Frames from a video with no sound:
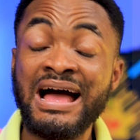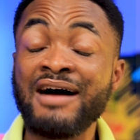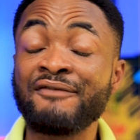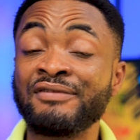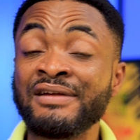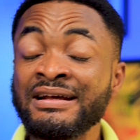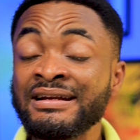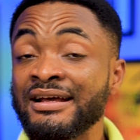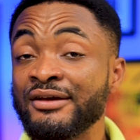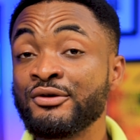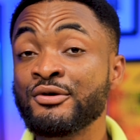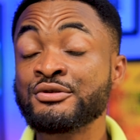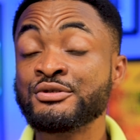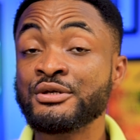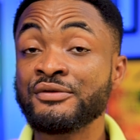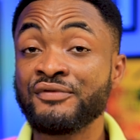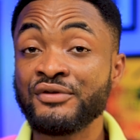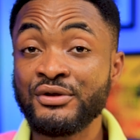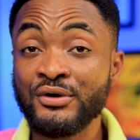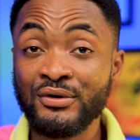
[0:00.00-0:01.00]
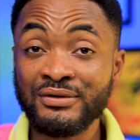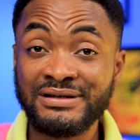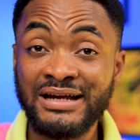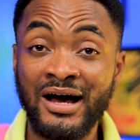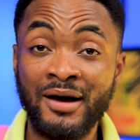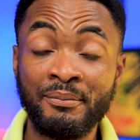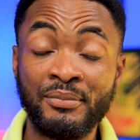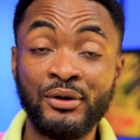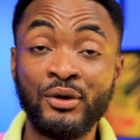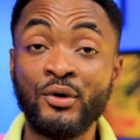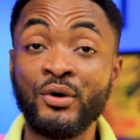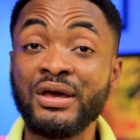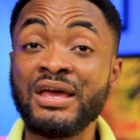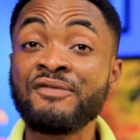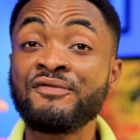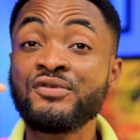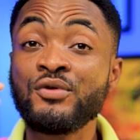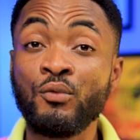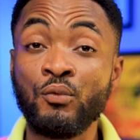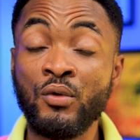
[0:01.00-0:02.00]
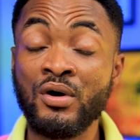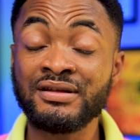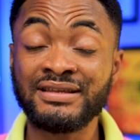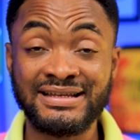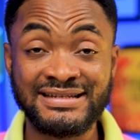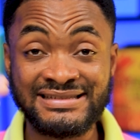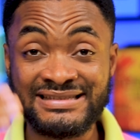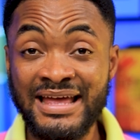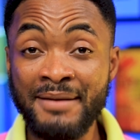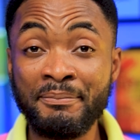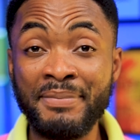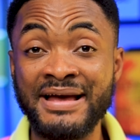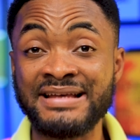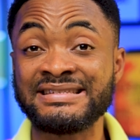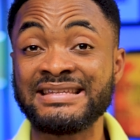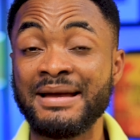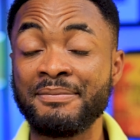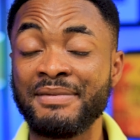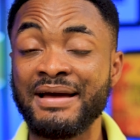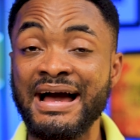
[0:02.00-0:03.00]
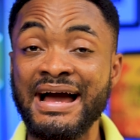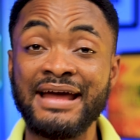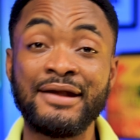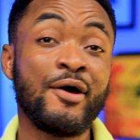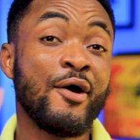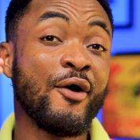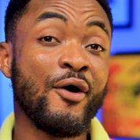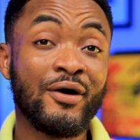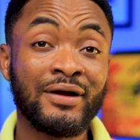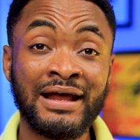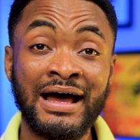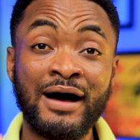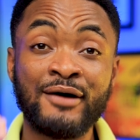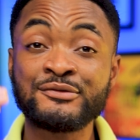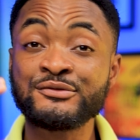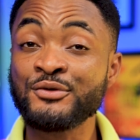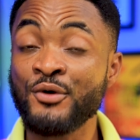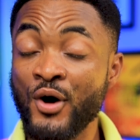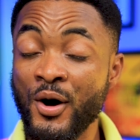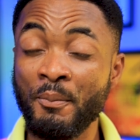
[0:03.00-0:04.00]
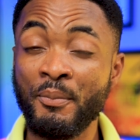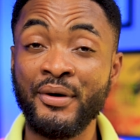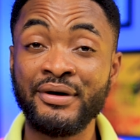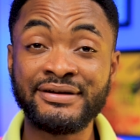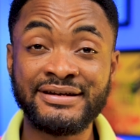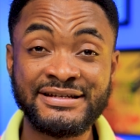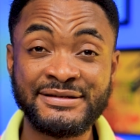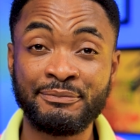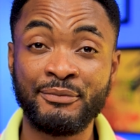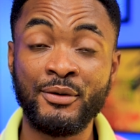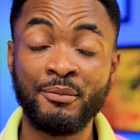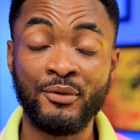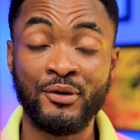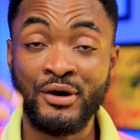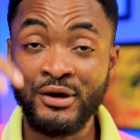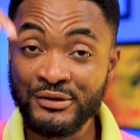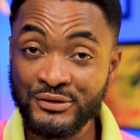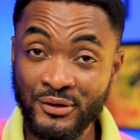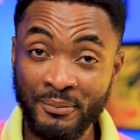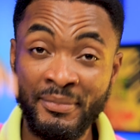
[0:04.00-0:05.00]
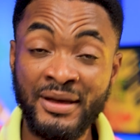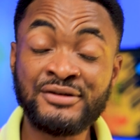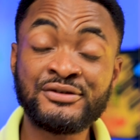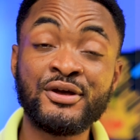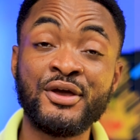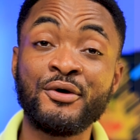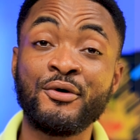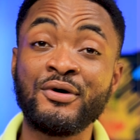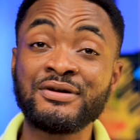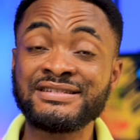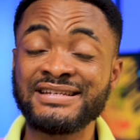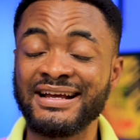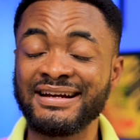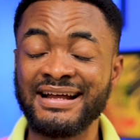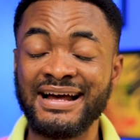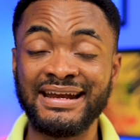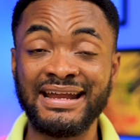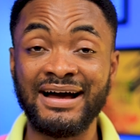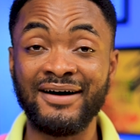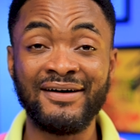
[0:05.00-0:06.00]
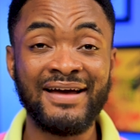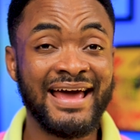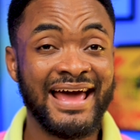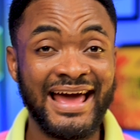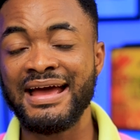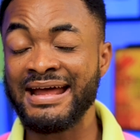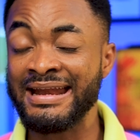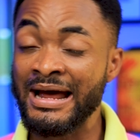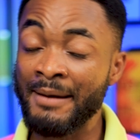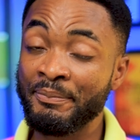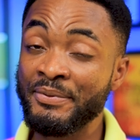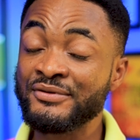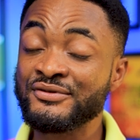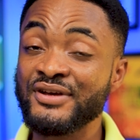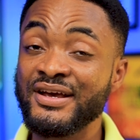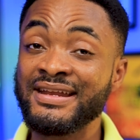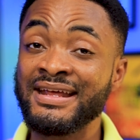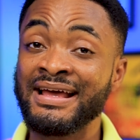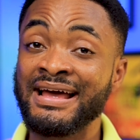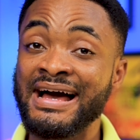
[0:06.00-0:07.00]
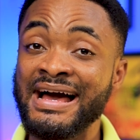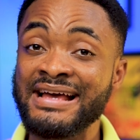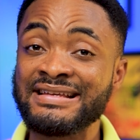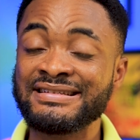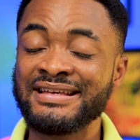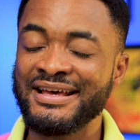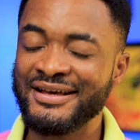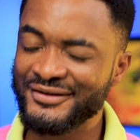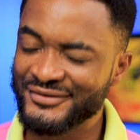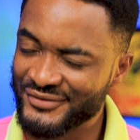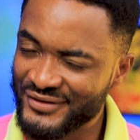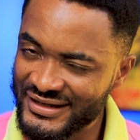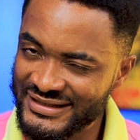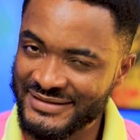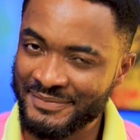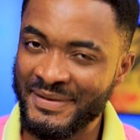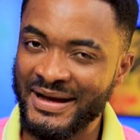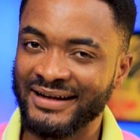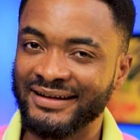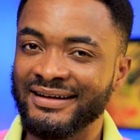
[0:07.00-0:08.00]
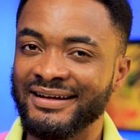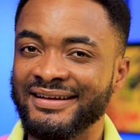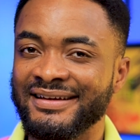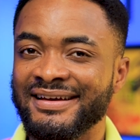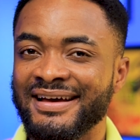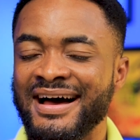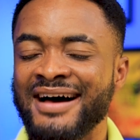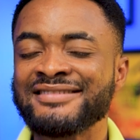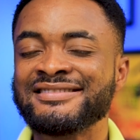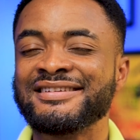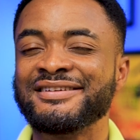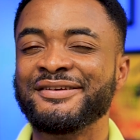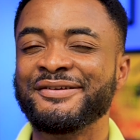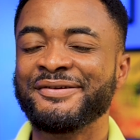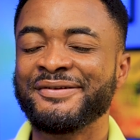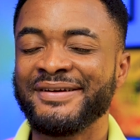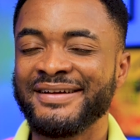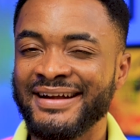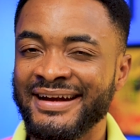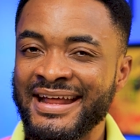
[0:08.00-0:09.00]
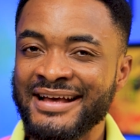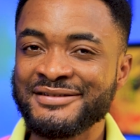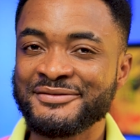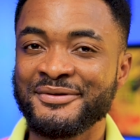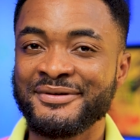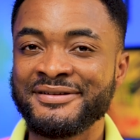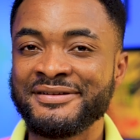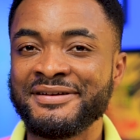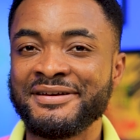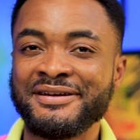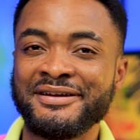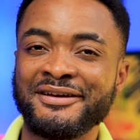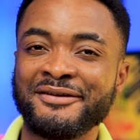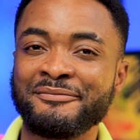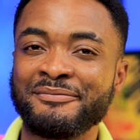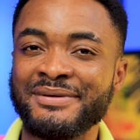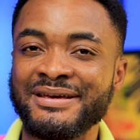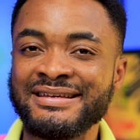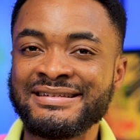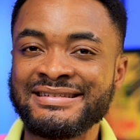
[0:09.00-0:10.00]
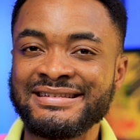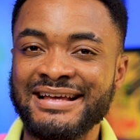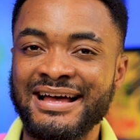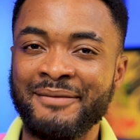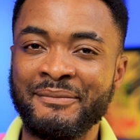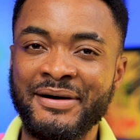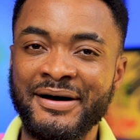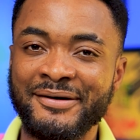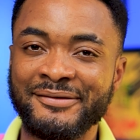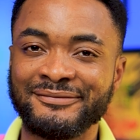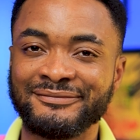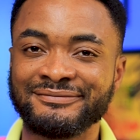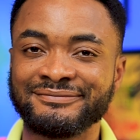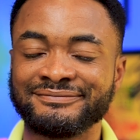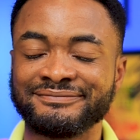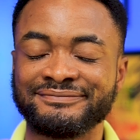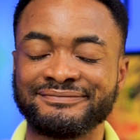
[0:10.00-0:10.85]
I have linked the YouTube video down below if you want a step-by-step guide on how to hop on this promo. So make sure you go check that out, and happy trading, guys. Trade smartly. I'll see you in the next one. Peace. I'm out.